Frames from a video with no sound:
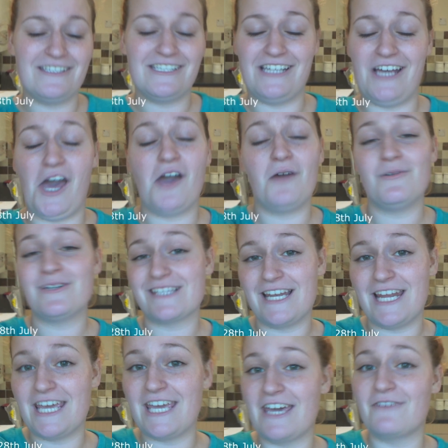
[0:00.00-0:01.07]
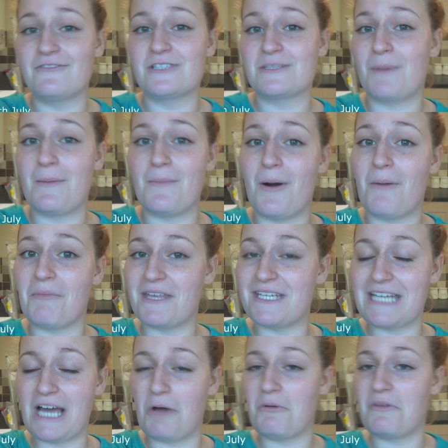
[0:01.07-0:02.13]
I don't know, I wasn't here, it was my mum that
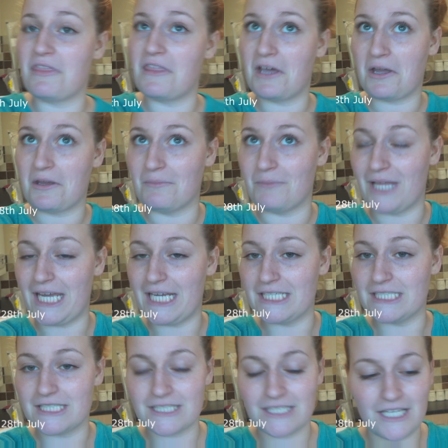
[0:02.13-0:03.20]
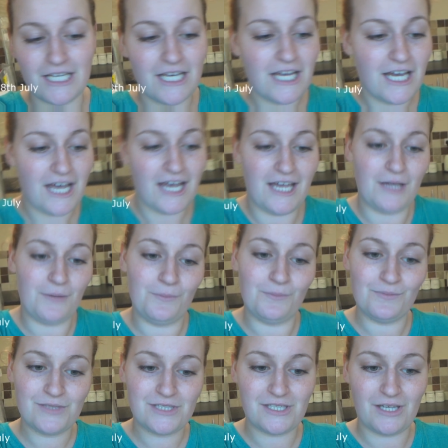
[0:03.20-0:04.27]
dealt with the complaint.
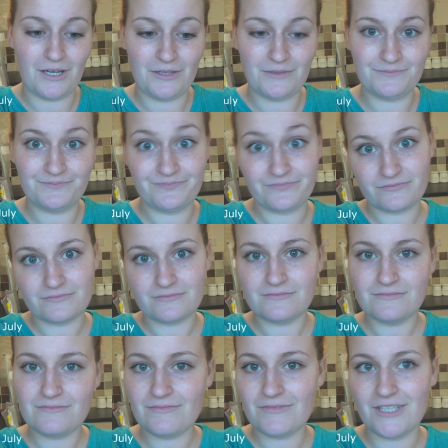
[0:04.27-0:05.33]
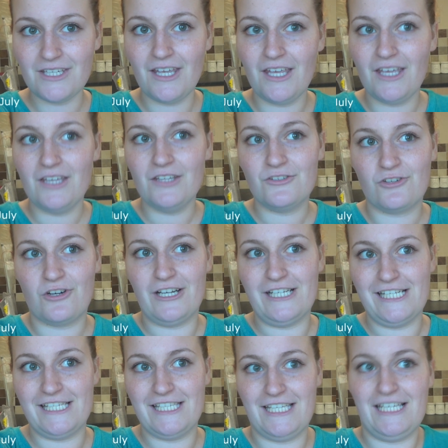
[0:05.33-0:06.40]
So
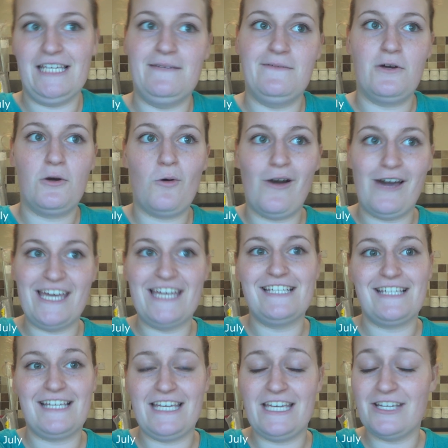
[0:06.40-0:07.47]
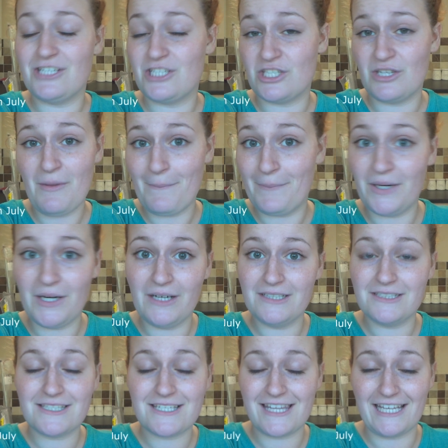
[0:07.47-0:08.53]
trying to keep quiet-ish,
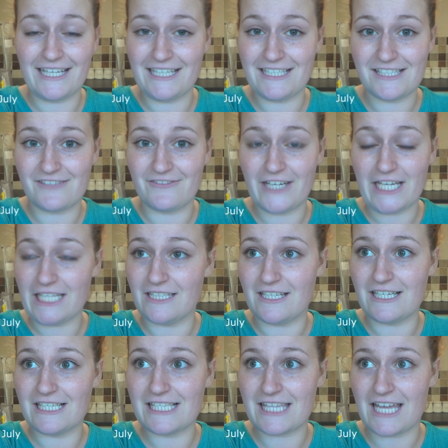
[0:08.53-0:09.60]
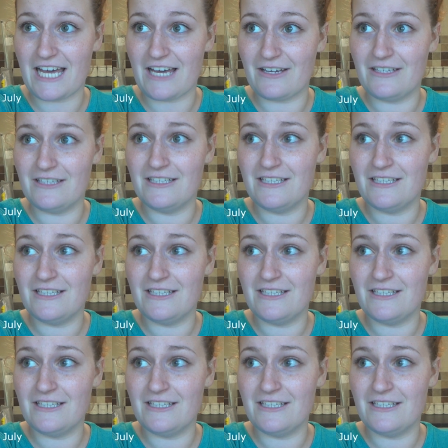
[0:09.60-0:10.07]
but they need to realise that